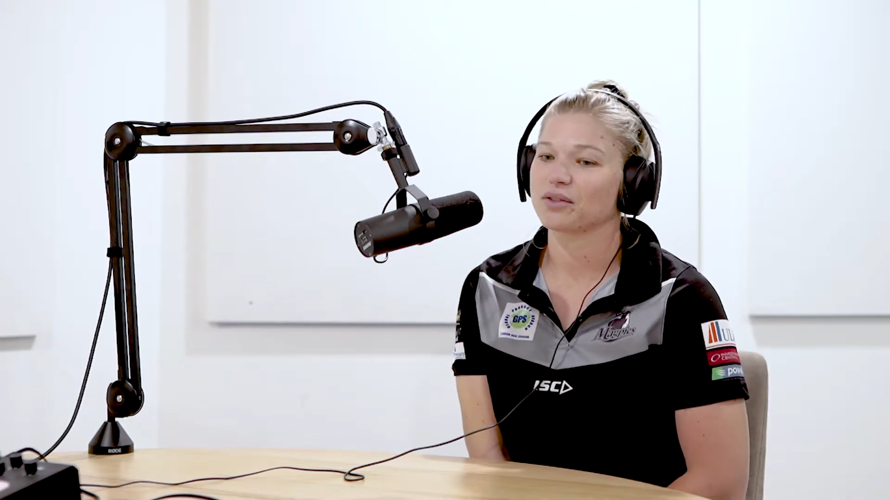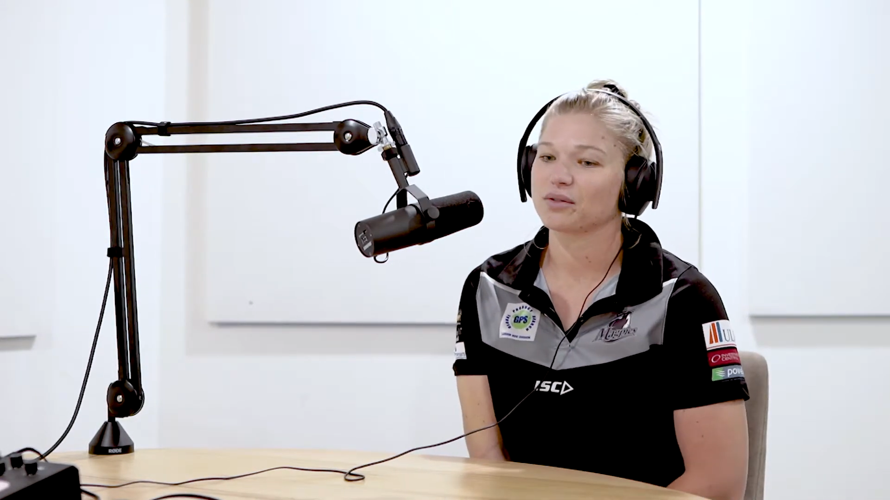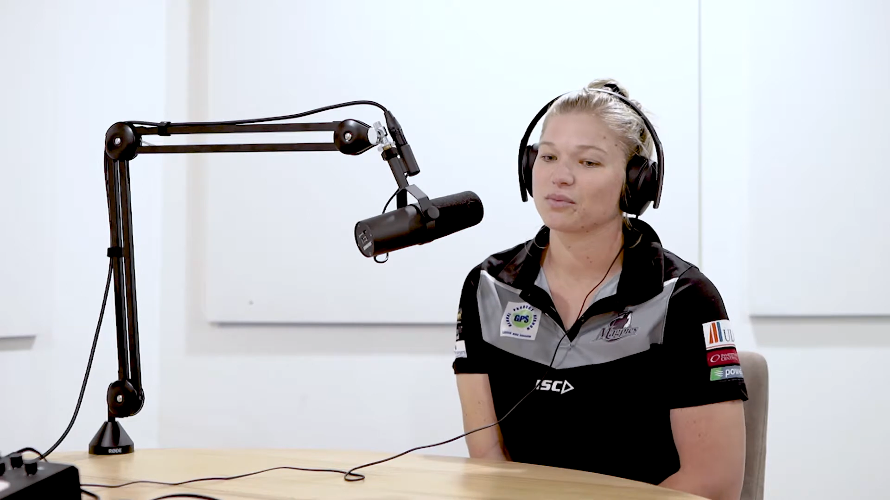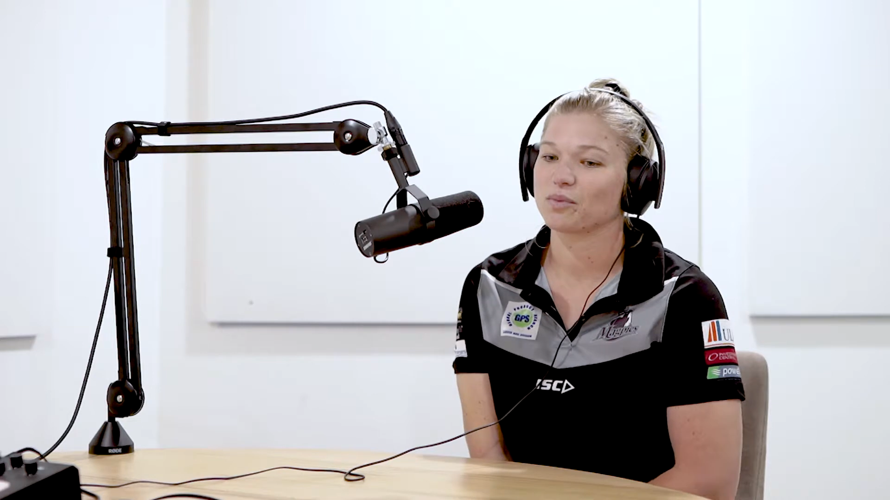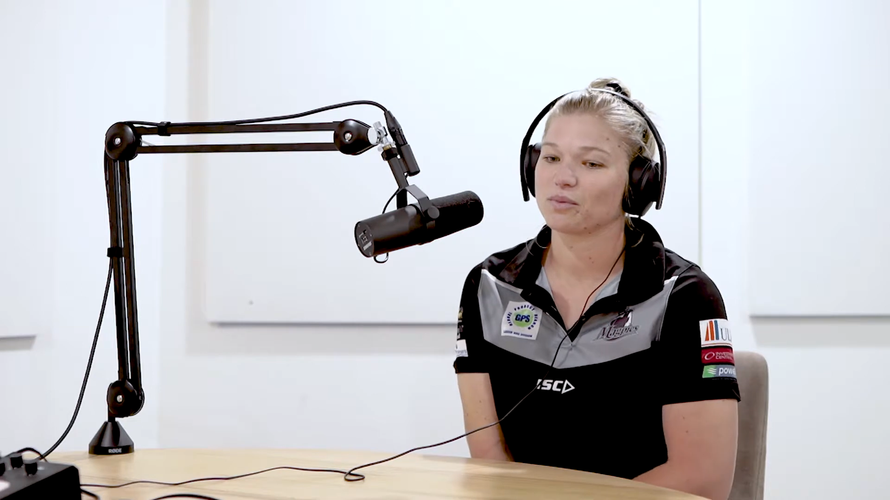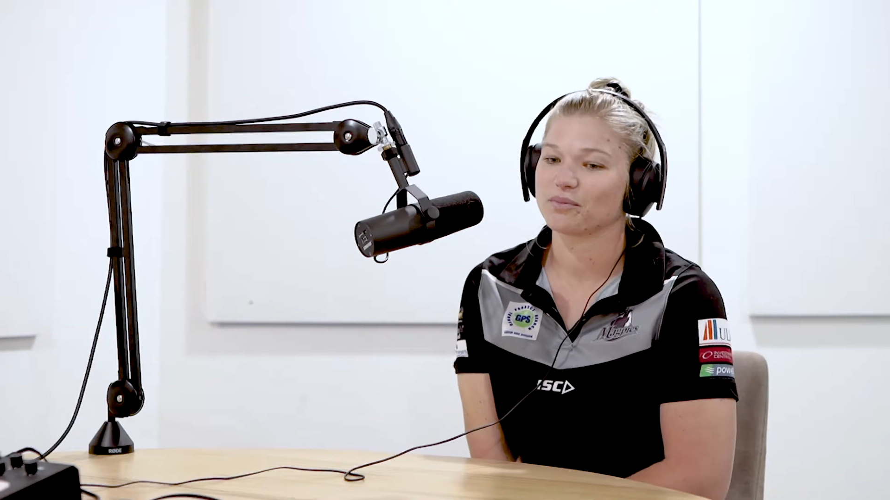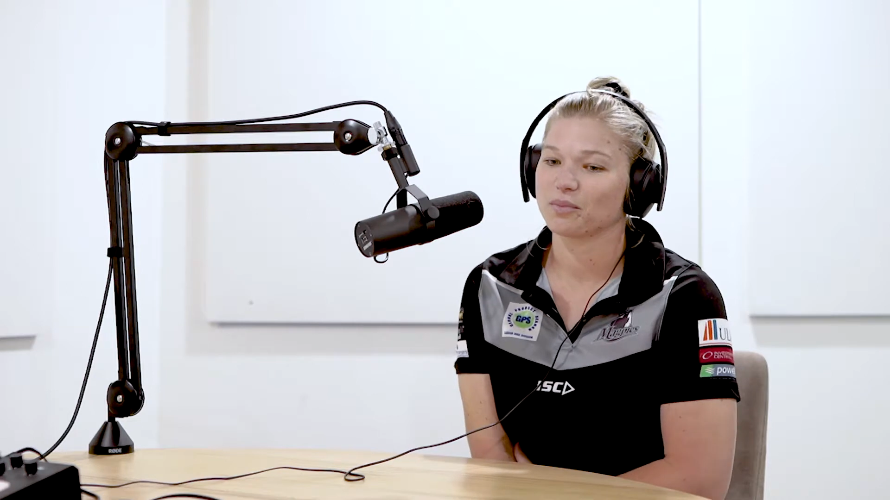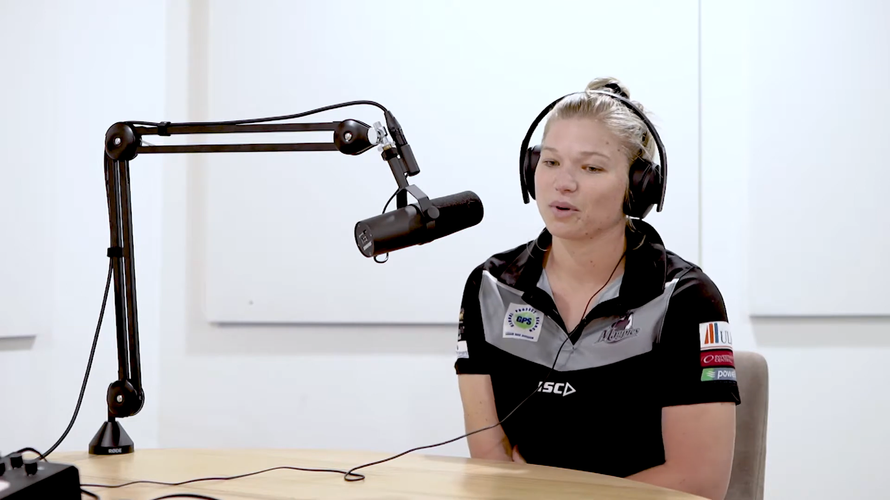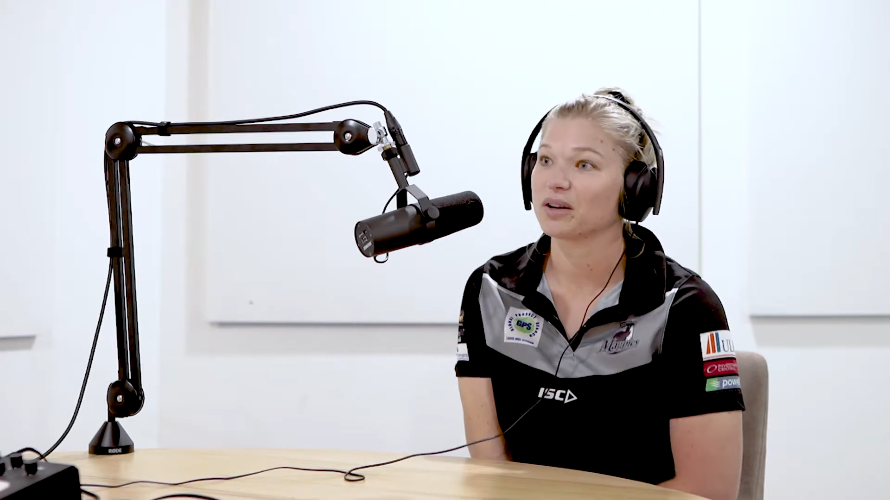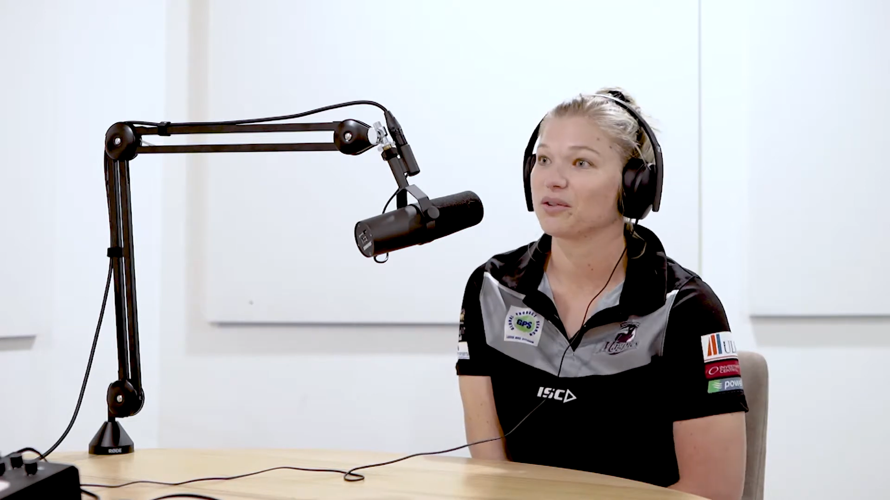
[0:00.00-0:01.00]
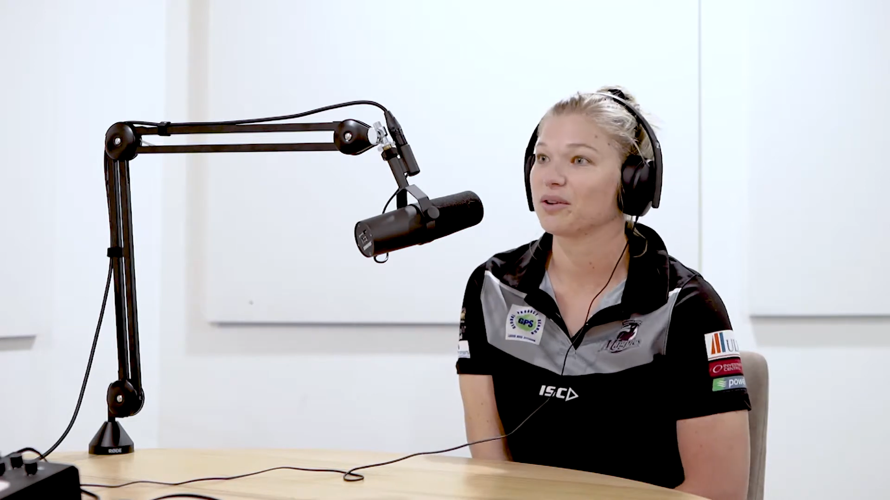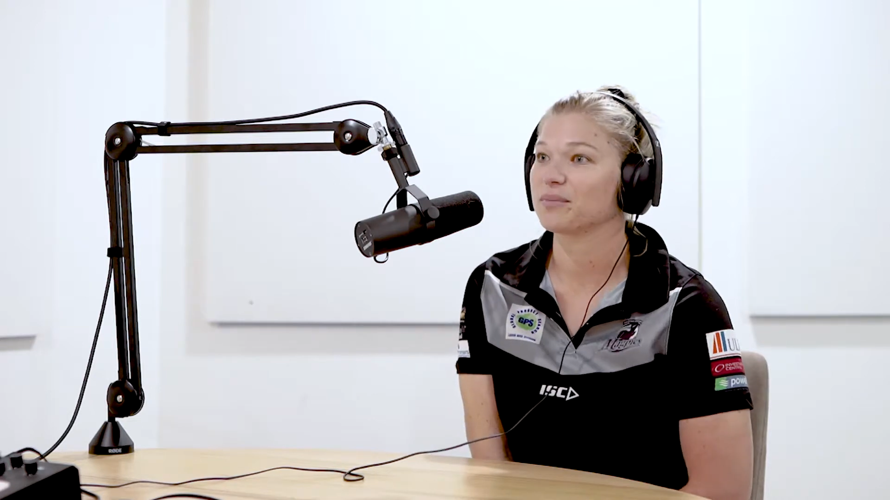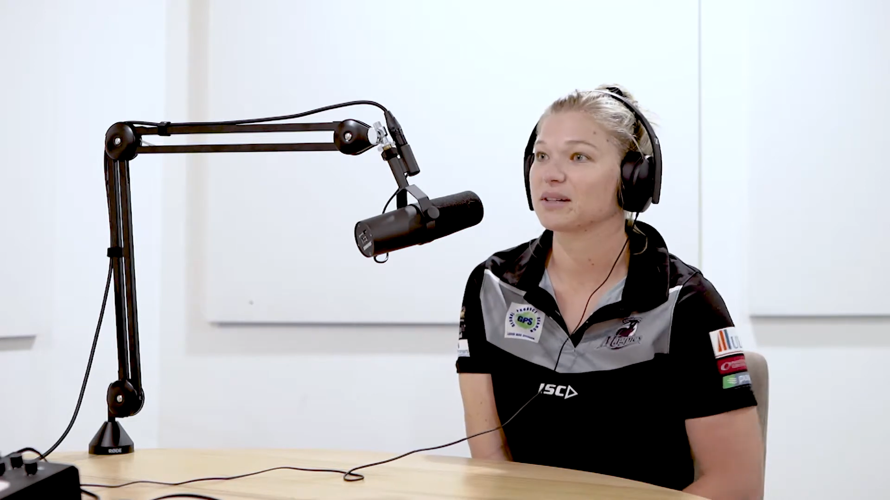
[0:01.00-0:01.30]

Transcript: I thought, why not?